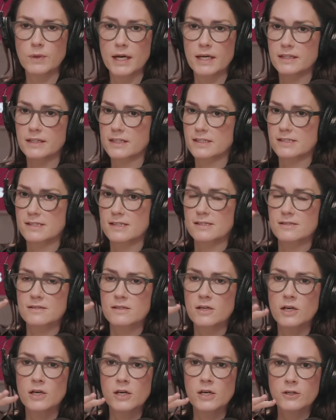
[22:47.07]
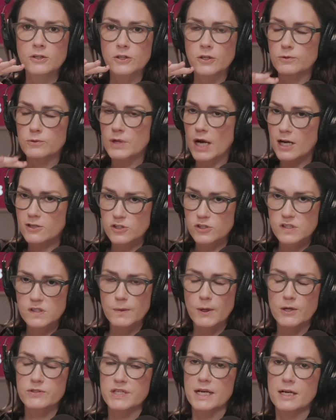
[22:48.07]
And this is, not just
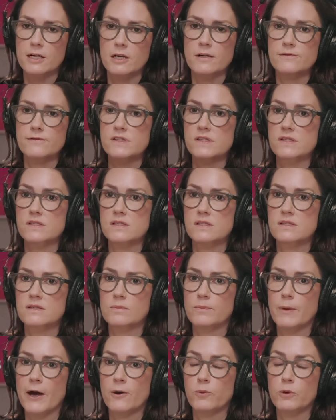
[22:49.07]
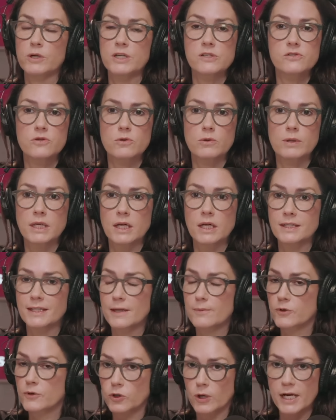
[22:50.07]
about tariffs. This is about what he's doing on
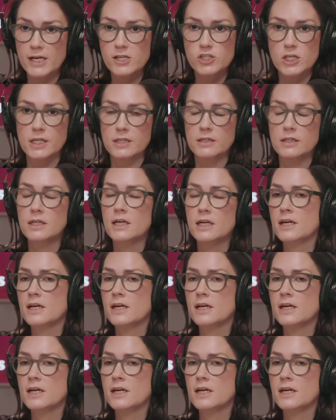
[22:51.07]
immigration.